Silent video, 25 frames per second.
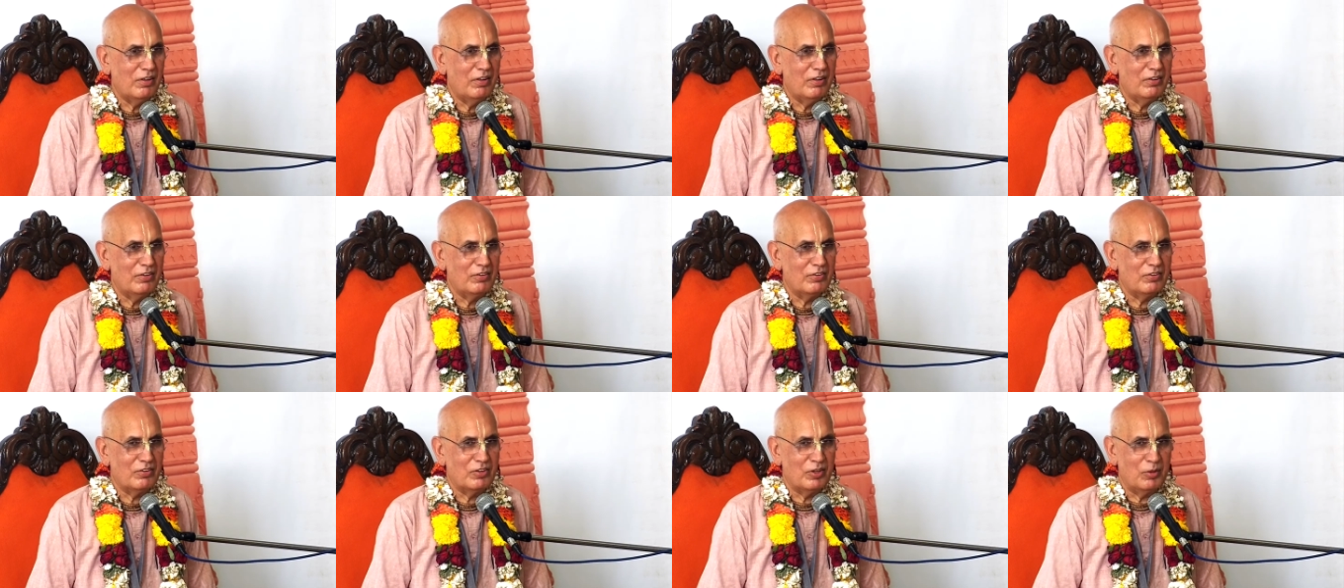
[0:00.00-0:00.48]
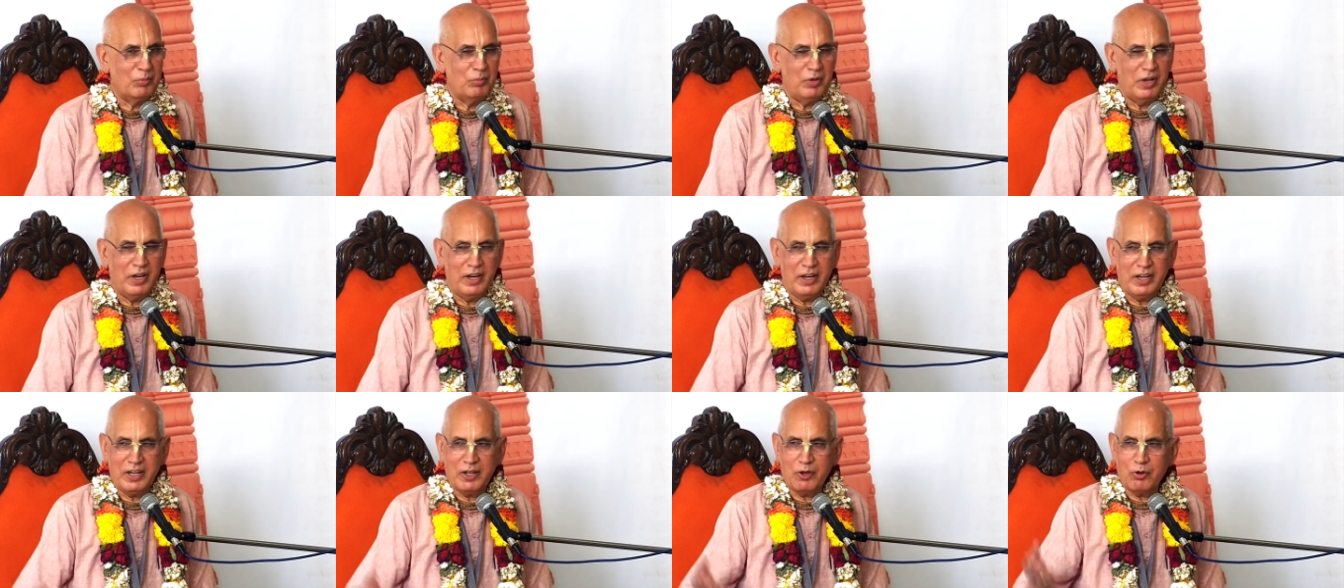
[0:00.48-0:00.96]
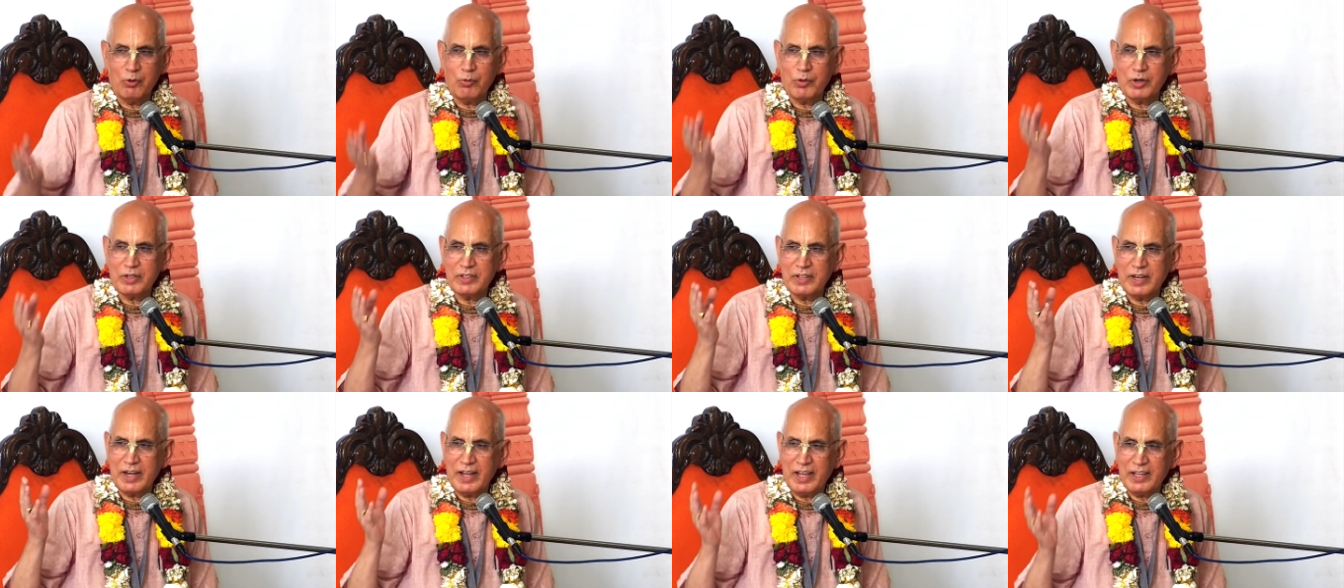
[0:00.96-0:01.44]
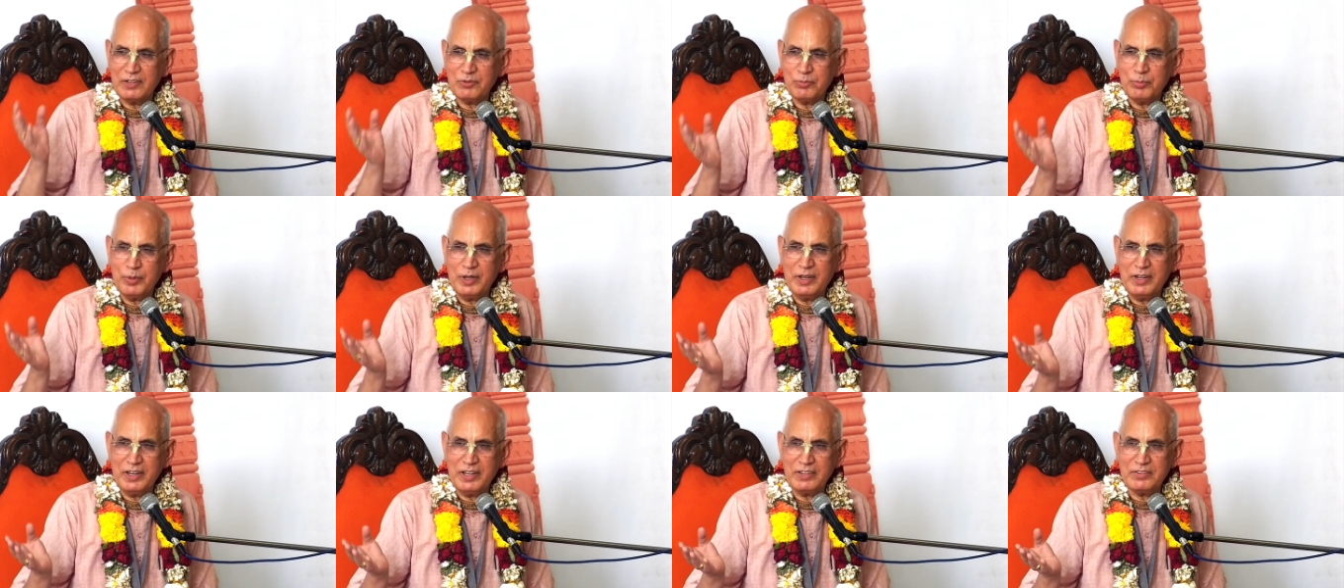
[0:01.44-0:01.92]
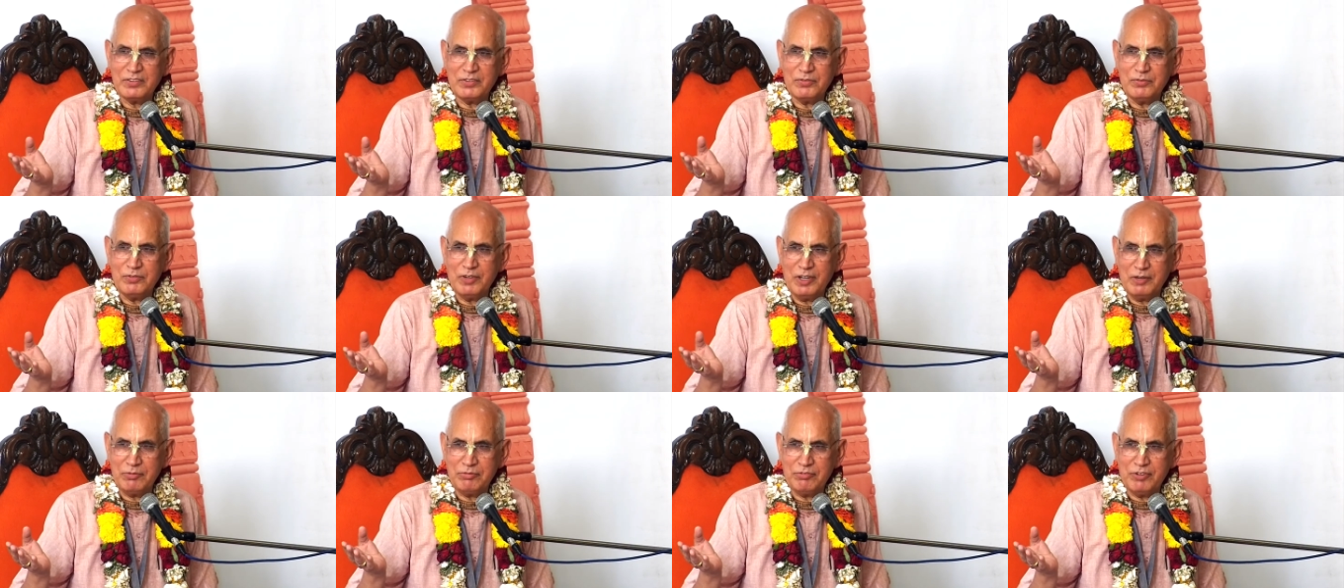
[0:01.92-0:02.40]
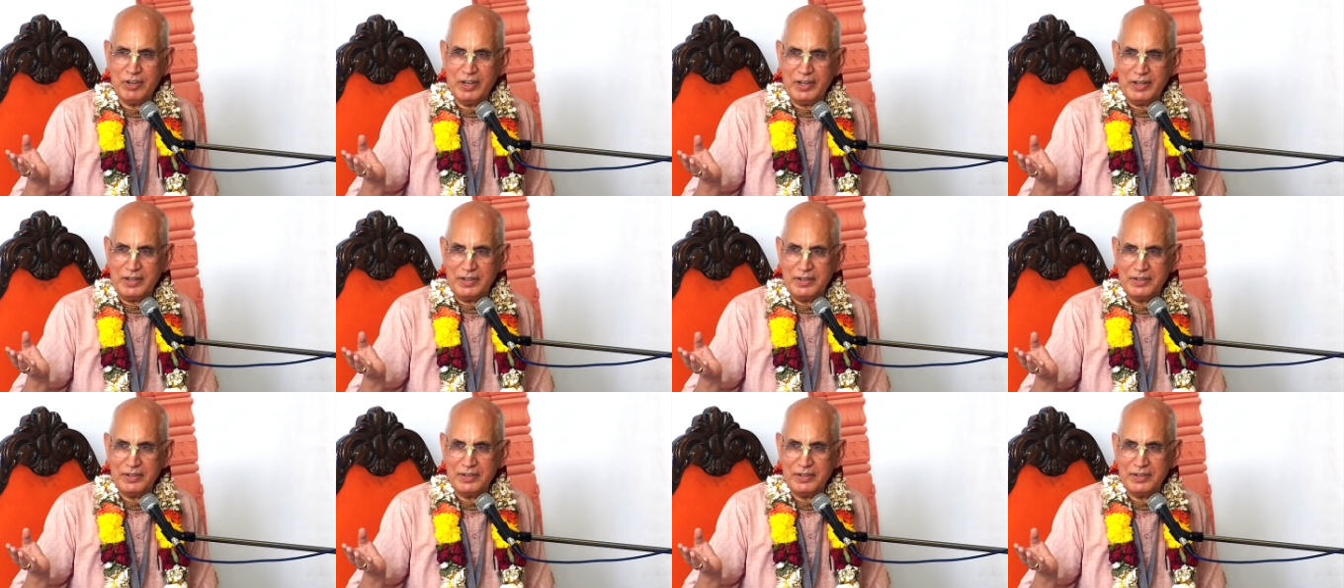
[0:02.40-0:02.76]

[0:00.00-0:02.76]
Similarly, Govardhan has been lifted.